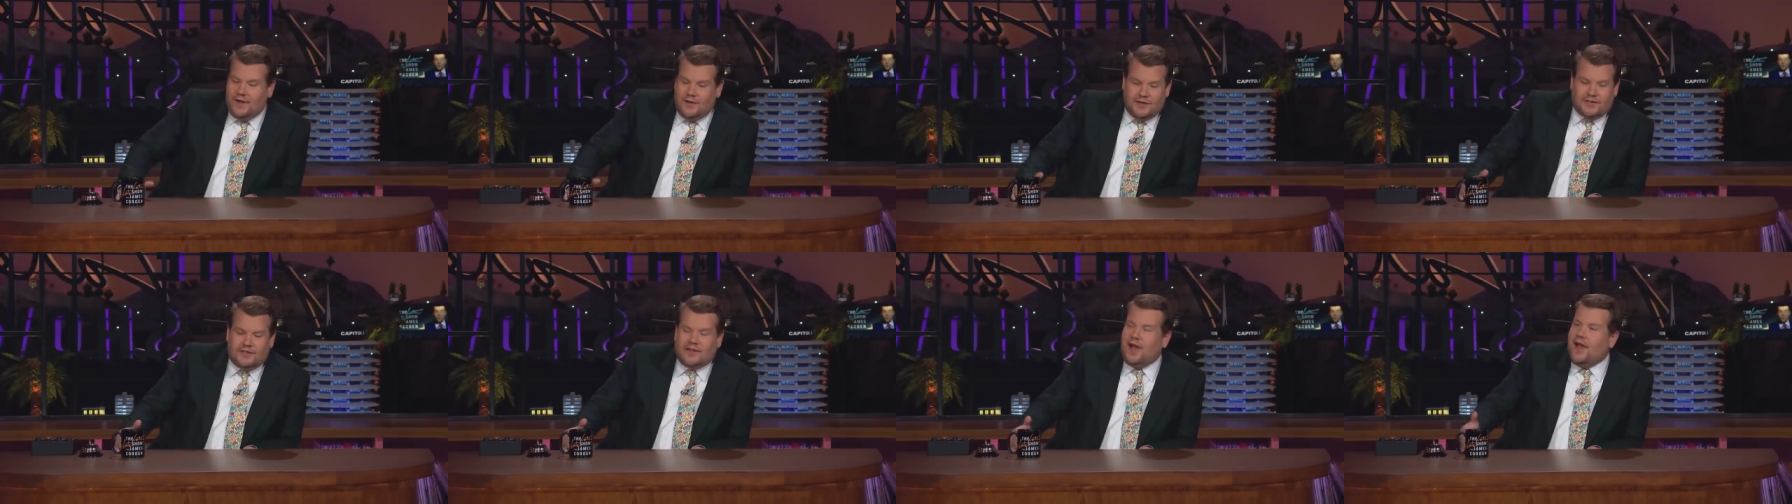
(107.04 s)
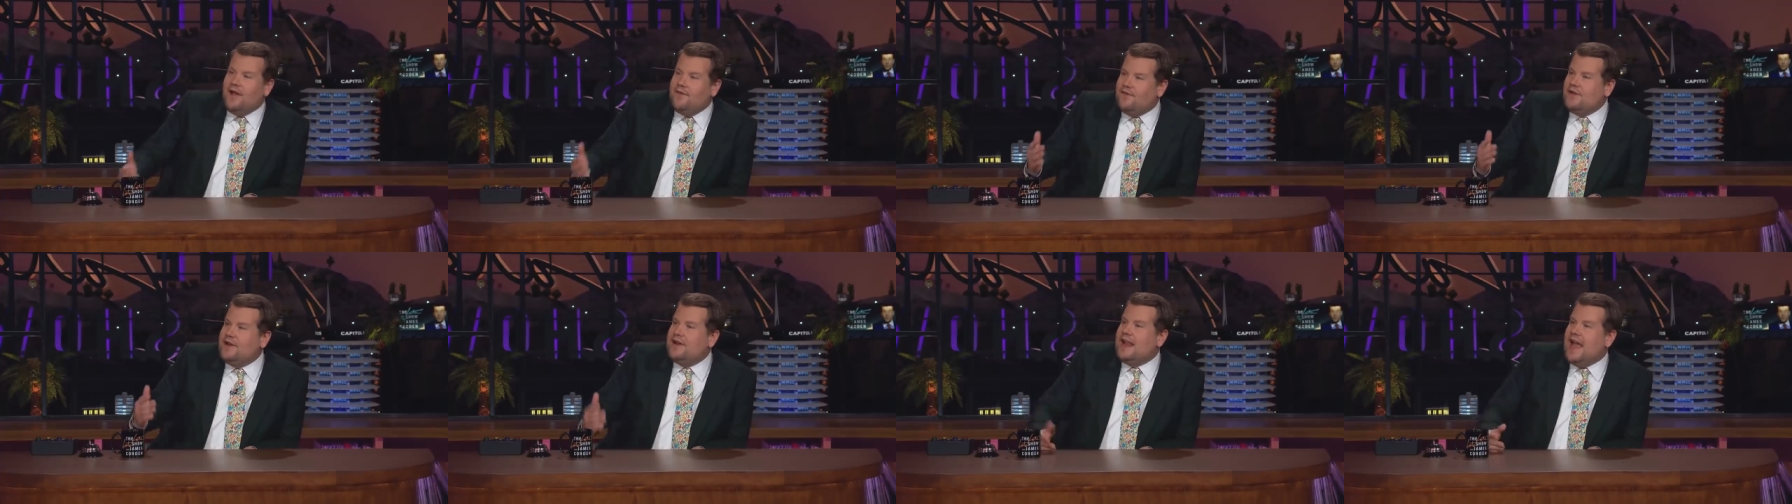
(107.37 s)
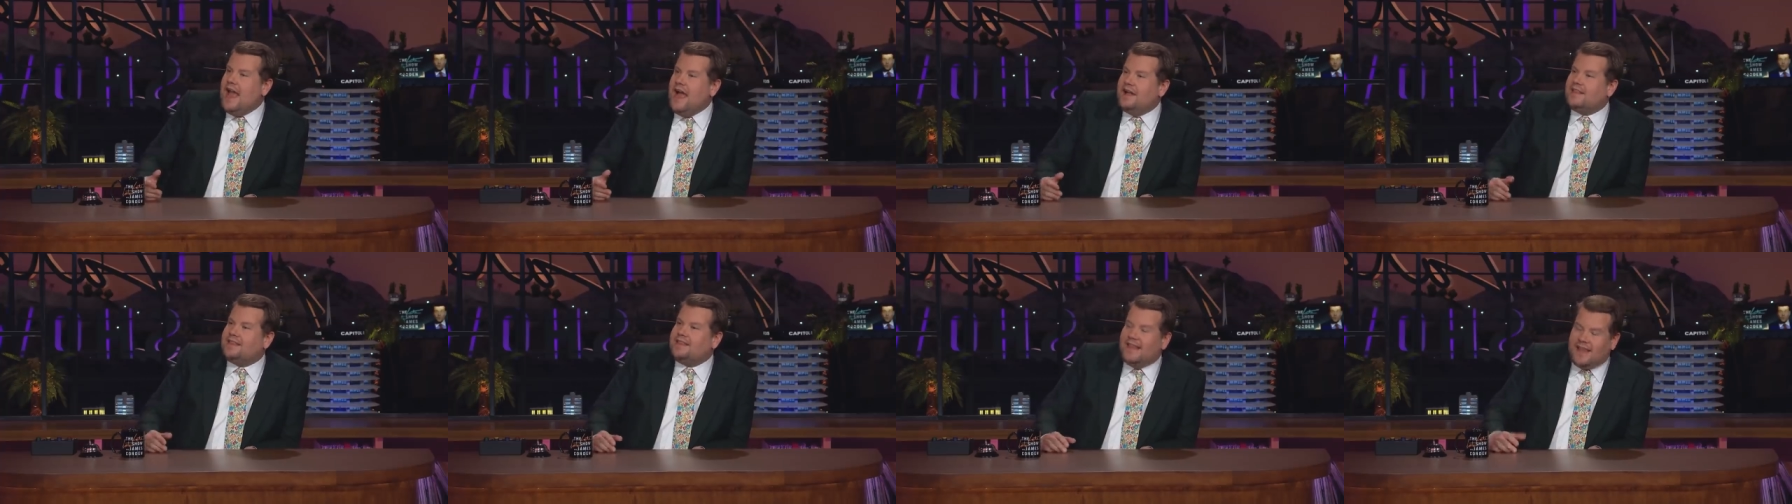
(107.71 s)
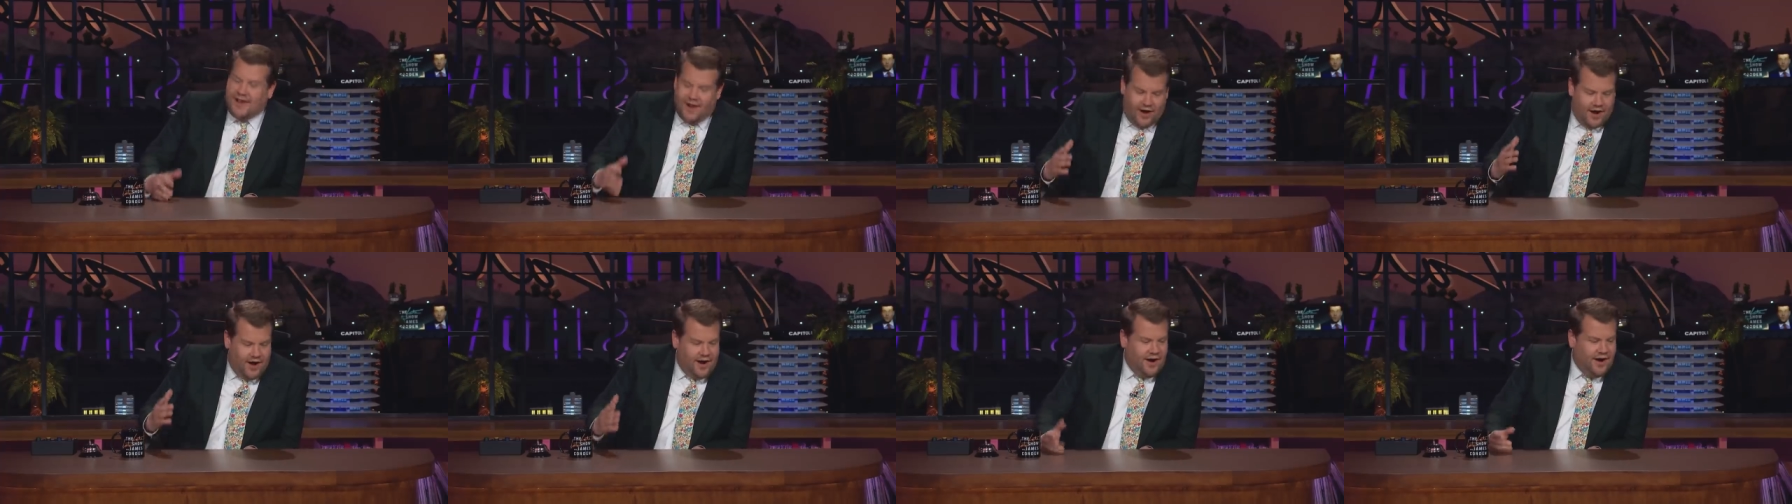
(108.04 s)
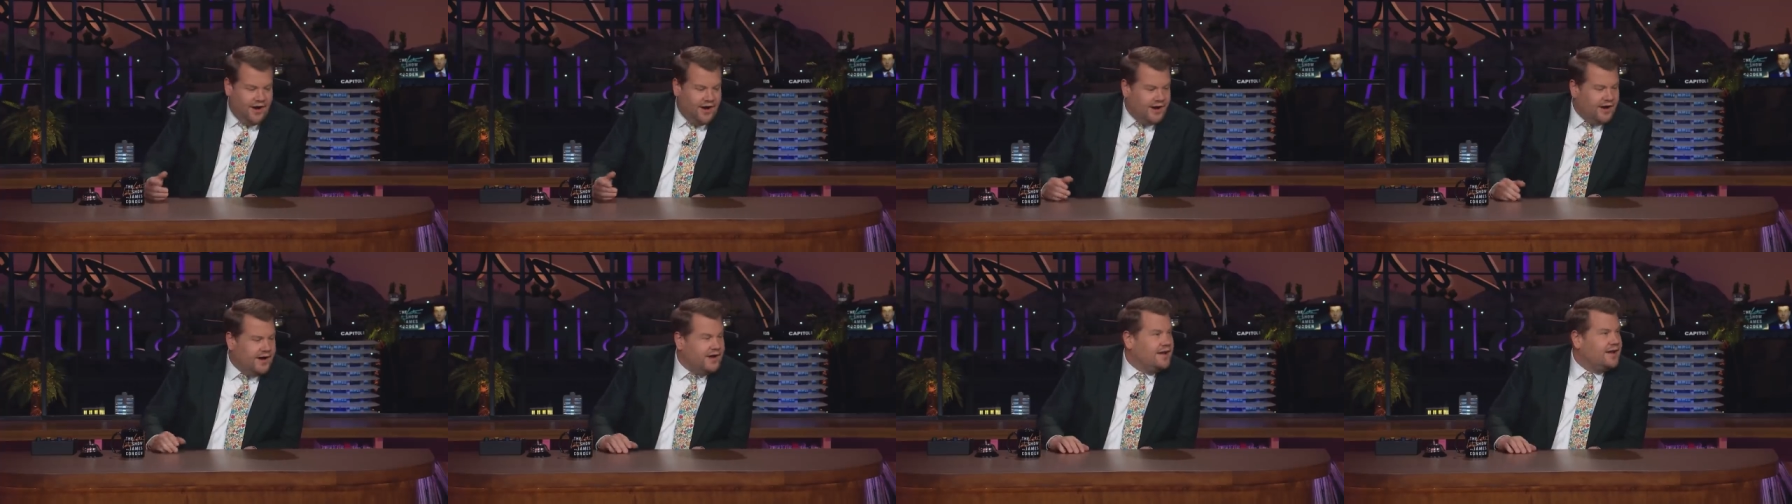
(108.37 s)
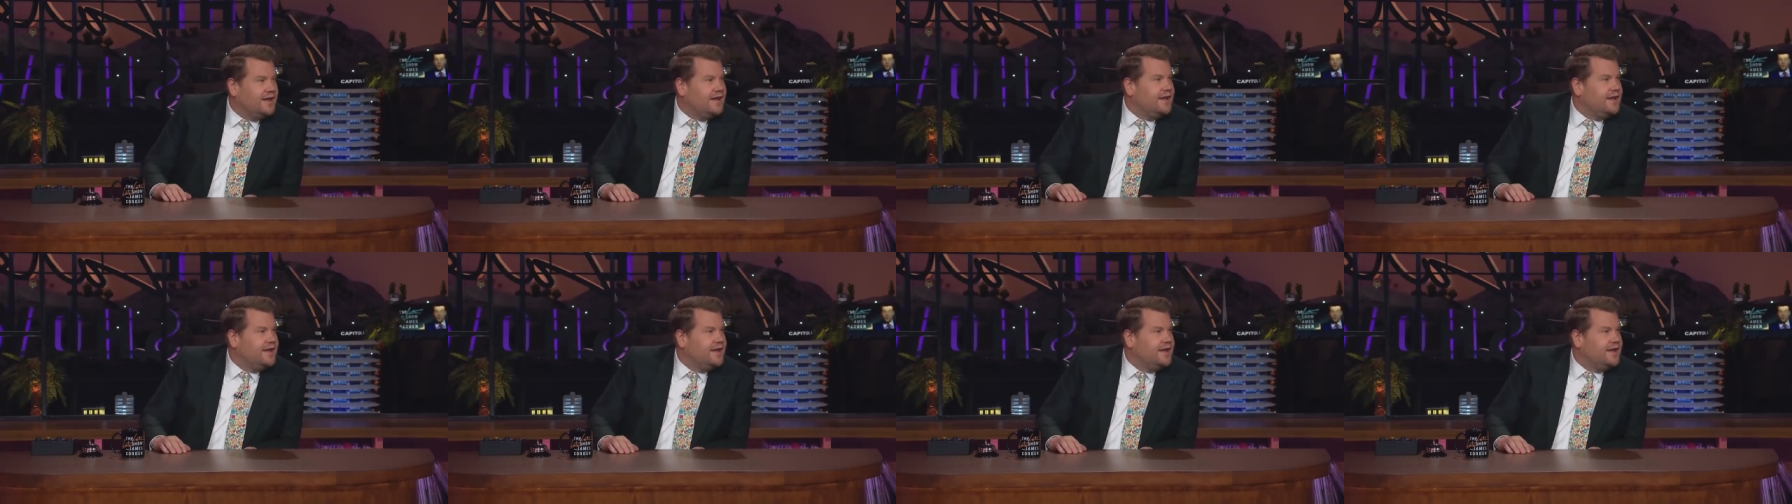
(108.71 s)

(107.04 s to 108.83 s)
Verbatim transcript: I used to, every day. I think, oh,